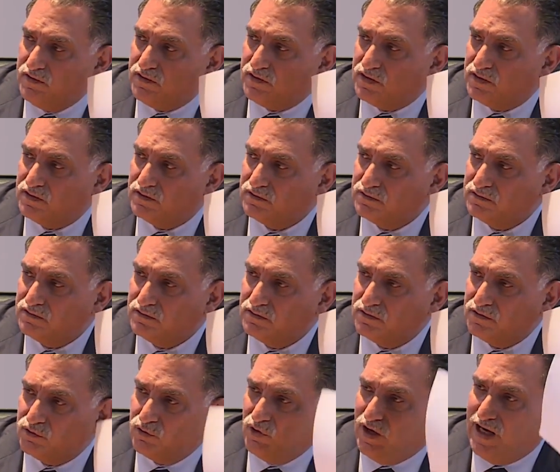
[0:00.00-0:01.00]
Trump
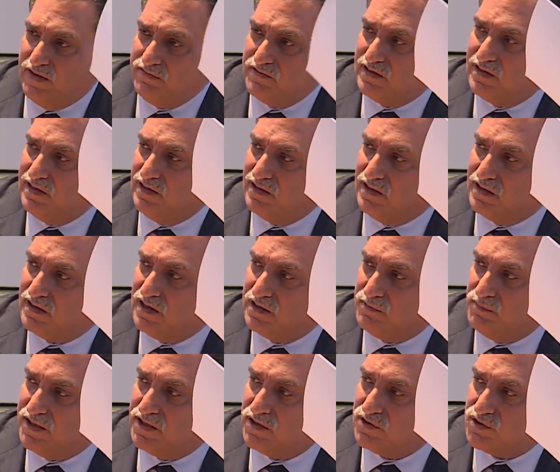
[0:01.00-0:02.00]
uses religious arguments,
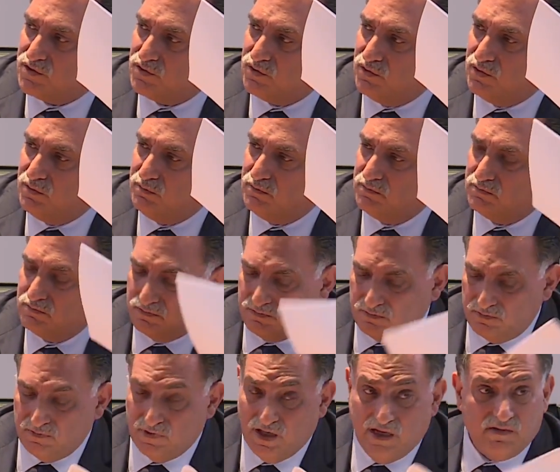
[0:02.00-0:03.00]
but this is
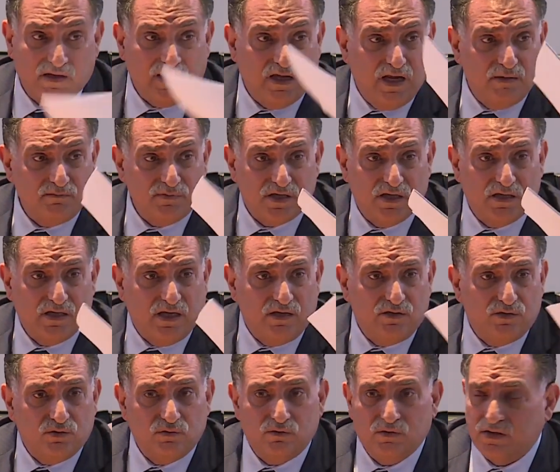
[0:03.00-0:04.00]
different.
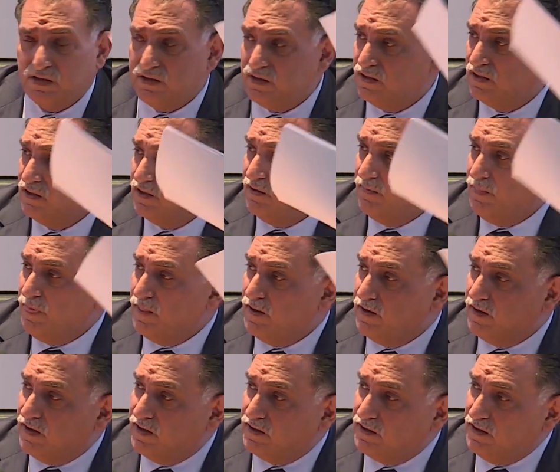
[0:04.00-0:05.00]
How can
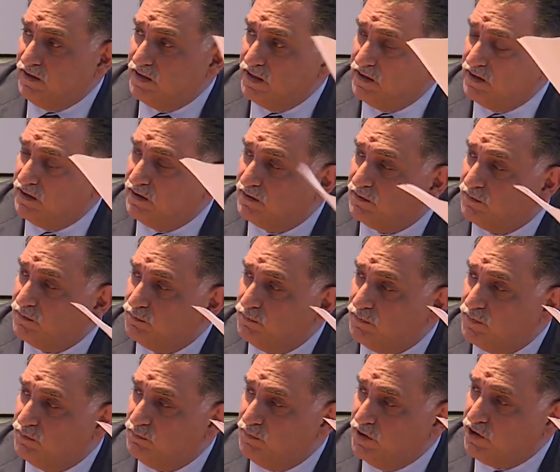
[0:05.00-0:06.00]
we accept
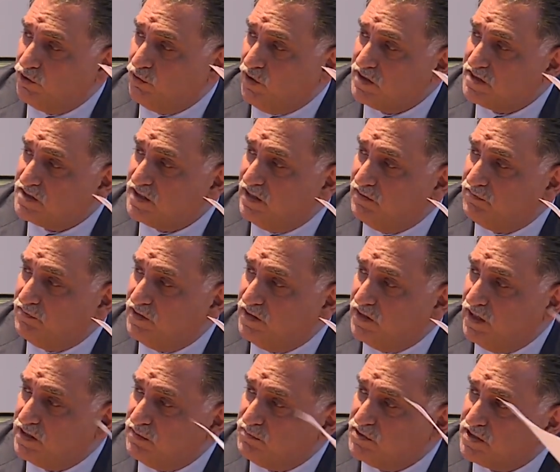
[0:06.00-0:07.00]
this as a
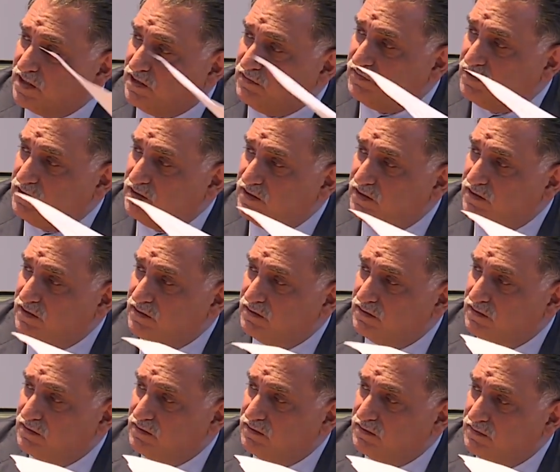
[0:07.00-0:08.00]
document?
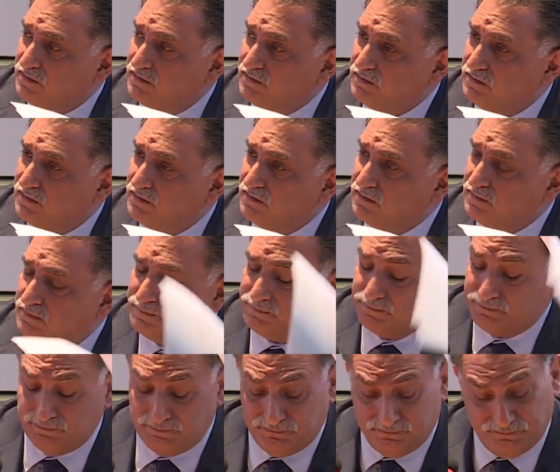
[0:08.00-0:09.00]
They talk
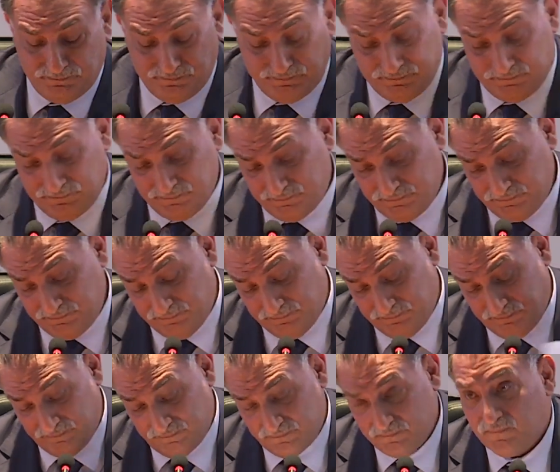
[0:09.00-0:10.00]
about Salafis.
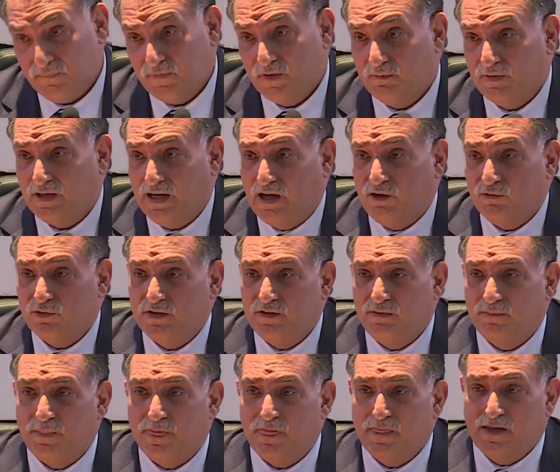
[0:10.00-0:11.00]
Isn't
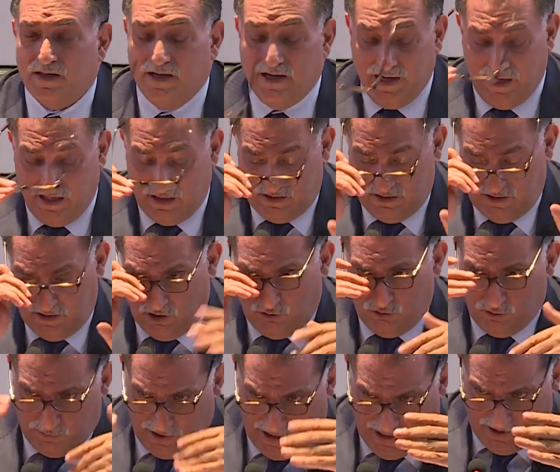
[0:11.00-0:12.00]
this
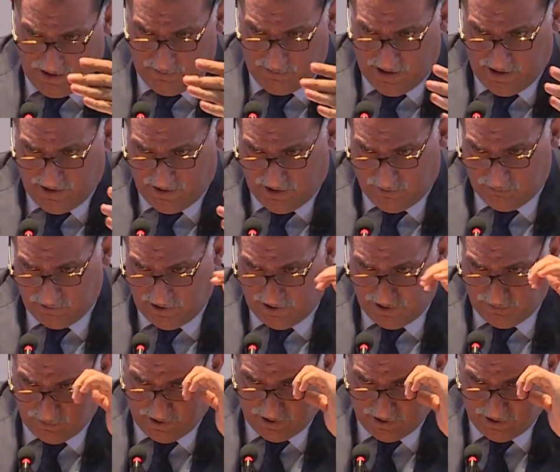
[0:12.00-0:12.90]
Salafi thinking?